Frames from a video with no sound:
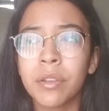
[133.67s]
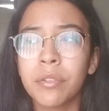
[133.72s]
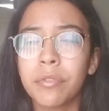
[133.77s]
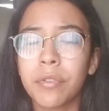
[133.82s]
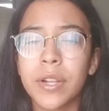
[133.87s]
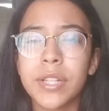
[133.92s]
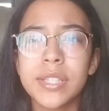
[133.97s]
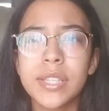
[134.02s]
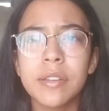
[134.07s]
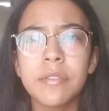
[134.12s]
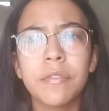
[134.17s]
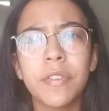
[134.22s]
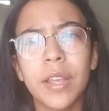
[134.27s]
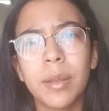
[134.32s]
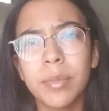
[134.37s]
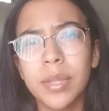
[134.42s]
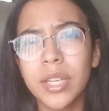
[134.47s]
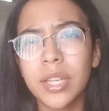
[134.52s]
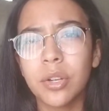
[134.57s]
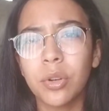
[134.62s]
Friends and
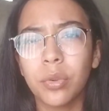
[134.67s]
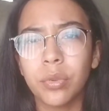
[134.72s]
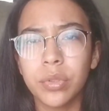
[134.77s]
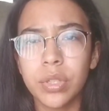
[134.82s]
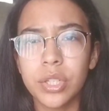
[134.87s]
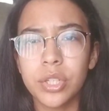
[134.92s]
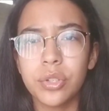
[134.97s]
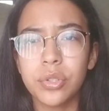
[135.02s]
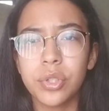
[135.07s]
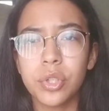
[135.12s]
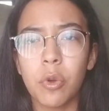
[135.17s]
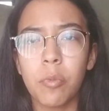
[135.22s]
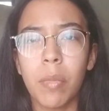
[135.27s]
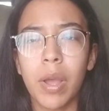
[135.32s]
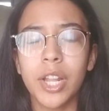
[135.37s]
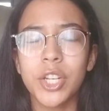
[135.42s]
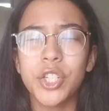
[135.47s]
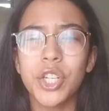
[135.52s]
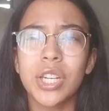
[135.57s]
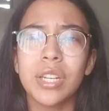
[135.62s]
family can only do so
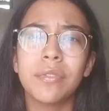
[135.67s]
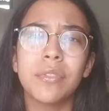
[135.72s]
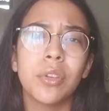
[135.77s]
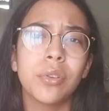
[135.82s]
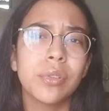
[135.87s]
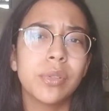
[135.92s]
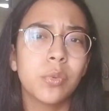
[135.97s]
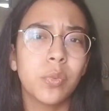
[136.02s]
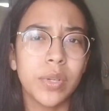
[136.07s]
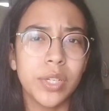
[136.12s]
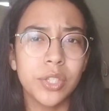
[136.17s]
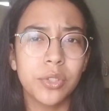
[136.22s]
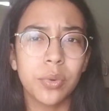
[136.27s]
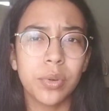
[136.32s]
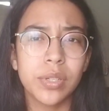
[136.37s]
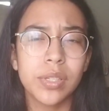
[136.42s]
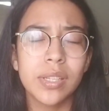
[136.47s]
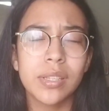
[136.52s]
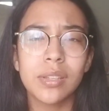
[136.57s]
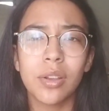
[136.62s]
much, and if those
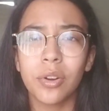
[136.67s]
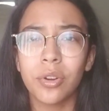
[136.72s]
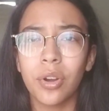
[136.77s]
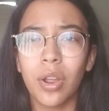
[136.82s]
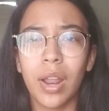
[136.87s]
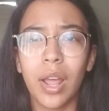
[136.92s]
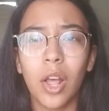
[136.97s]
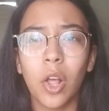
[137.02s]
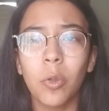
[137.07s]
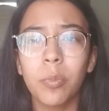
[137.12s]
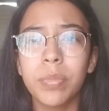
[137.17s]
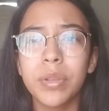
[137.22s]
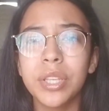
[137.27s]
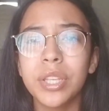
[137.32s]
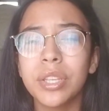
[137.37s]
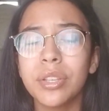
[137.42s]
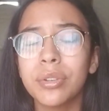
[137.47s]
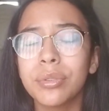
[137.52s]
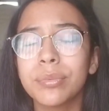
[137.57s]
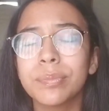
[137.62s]
resources are not helping
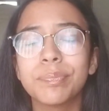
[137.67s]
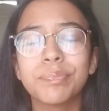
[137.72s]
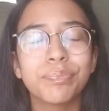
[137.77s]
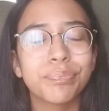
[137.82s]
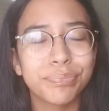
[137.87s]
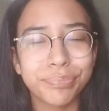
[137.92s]
you,